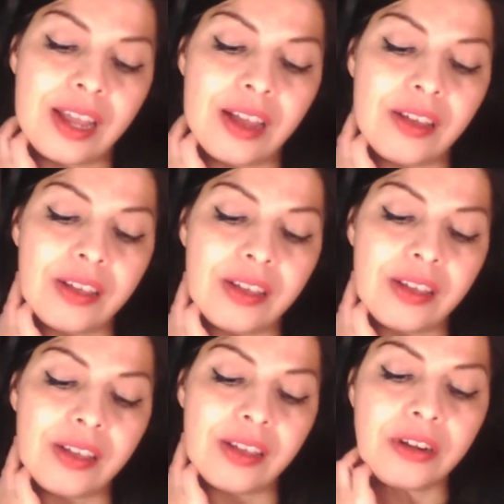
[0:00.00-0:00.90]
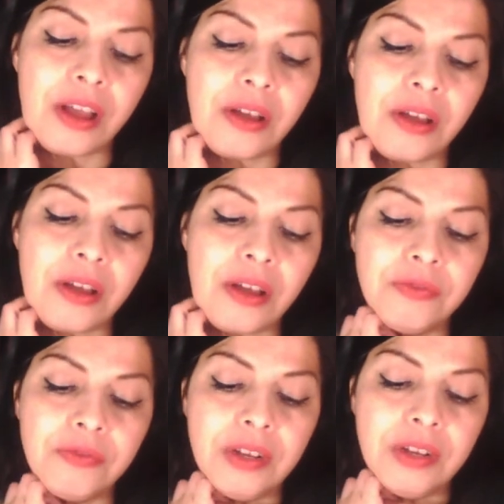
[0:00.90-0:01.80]
Okay, Virgo,
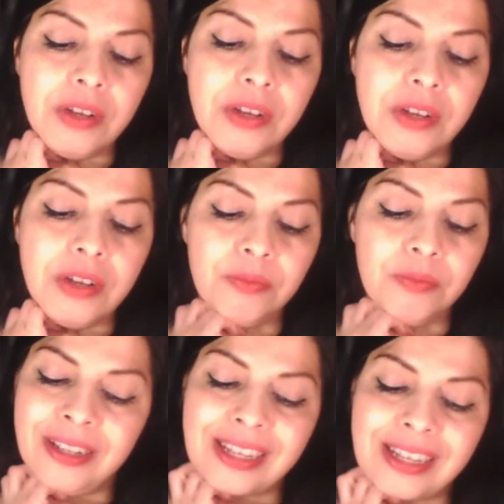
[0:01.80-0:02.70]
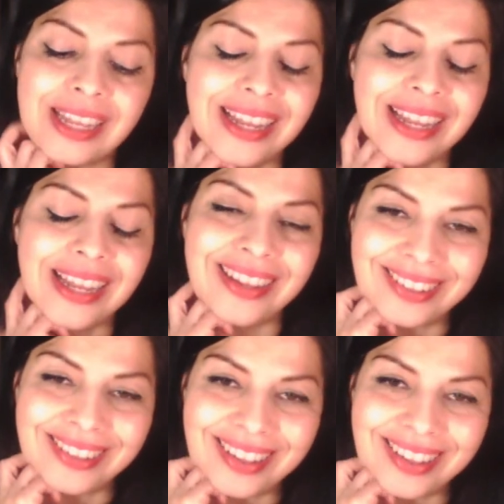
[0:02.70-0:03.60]
it's
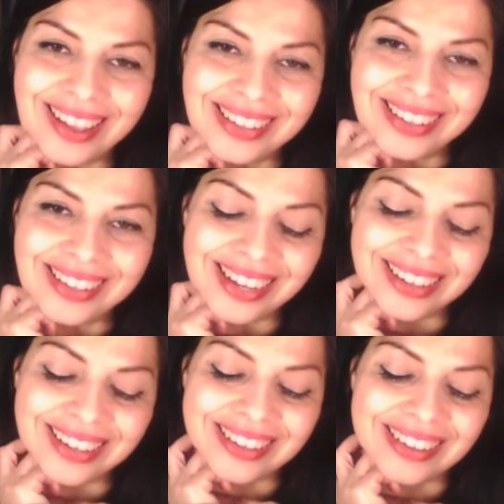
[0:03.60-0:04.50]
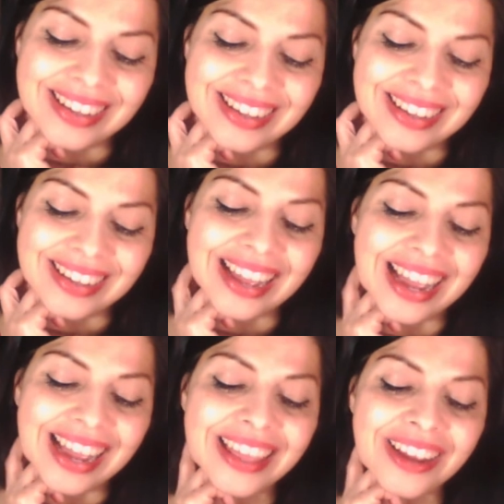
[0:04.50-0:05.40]
like,
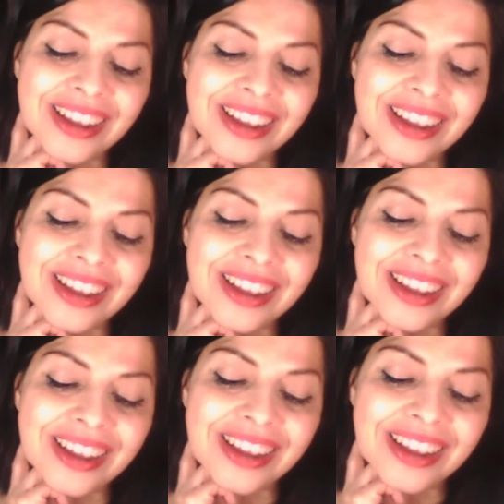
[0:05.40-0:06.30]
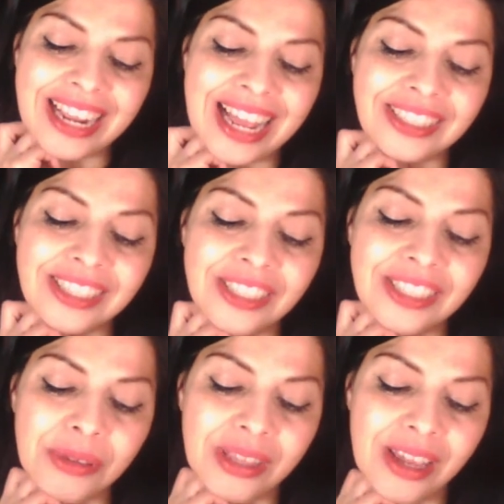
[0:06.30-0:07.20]
I think I already touched it. It has to
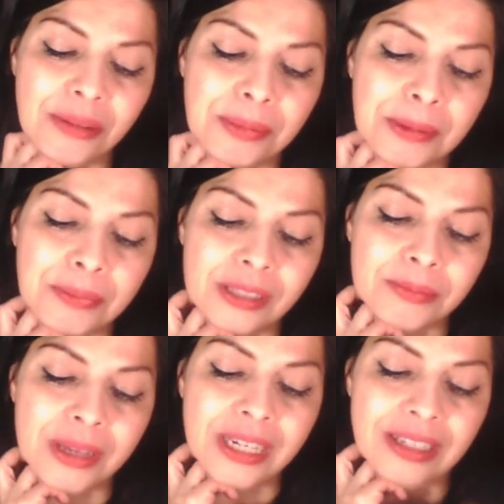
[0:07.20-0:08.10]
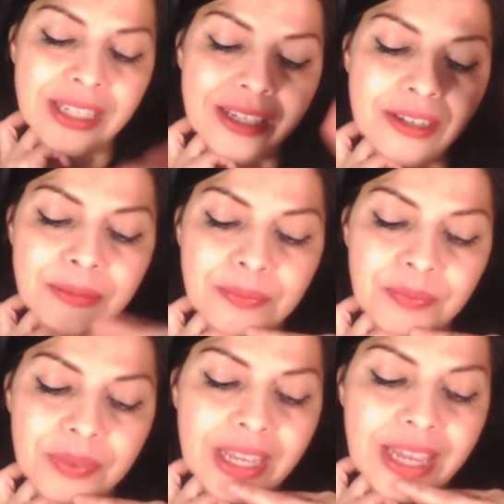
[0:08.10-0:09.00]
do with other people's money, Leo,
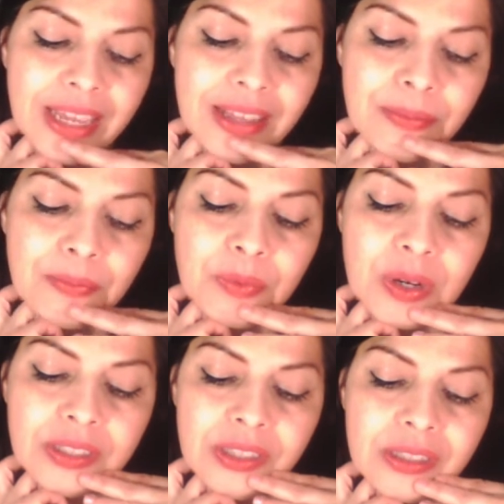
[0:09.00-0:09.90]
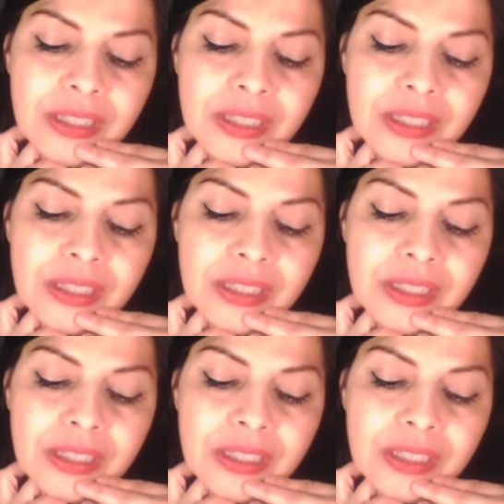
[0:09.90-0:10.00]
okay? Mars.